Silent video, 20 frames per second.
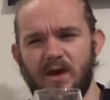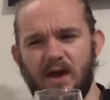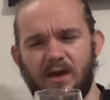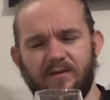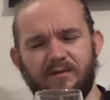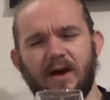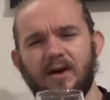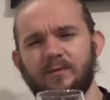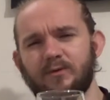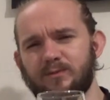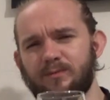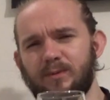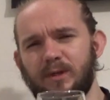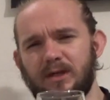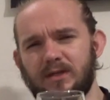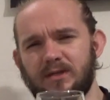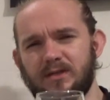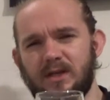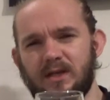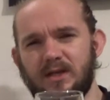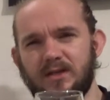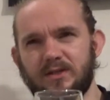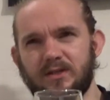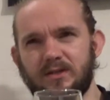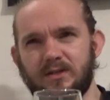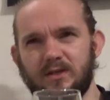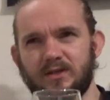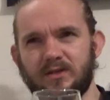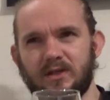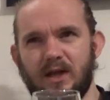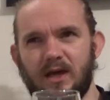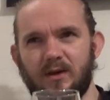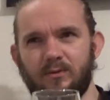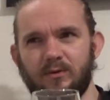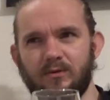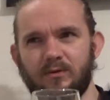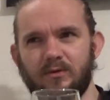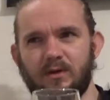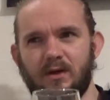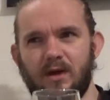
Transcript: if I was blind tasting this, I would.